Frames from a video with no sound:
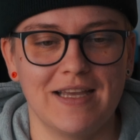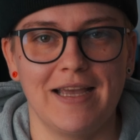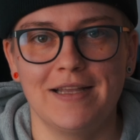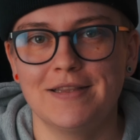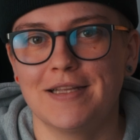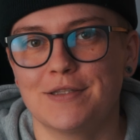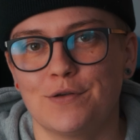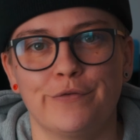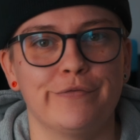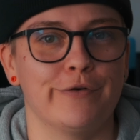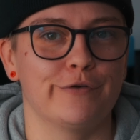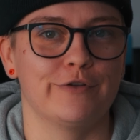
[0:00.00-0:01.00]
And that's all
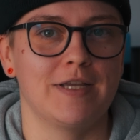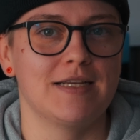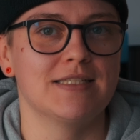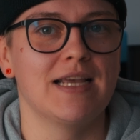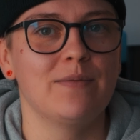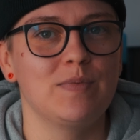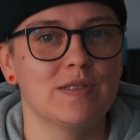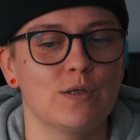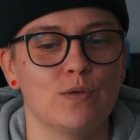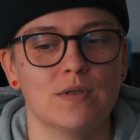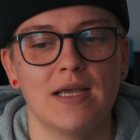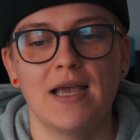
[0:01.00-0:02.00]
for today's
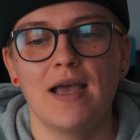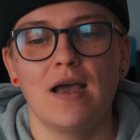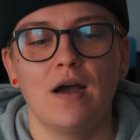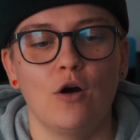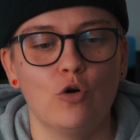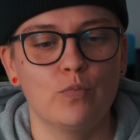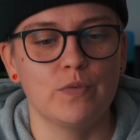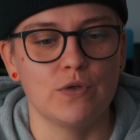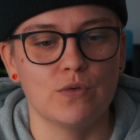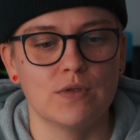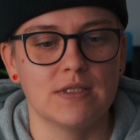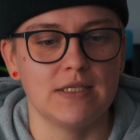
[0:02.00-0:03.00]
episode. Hope
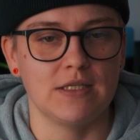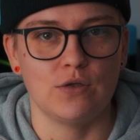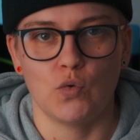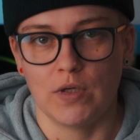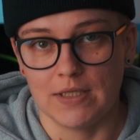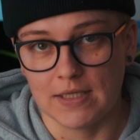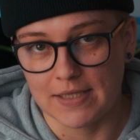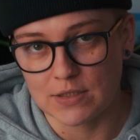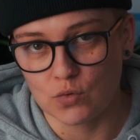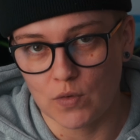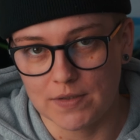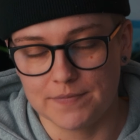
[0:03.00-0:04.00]
you see you in the
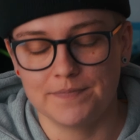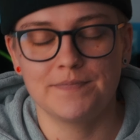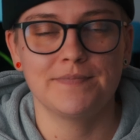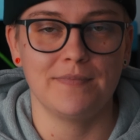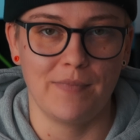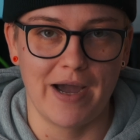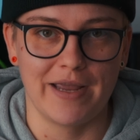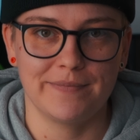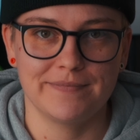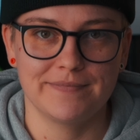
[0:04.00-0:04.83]
next one. Bye.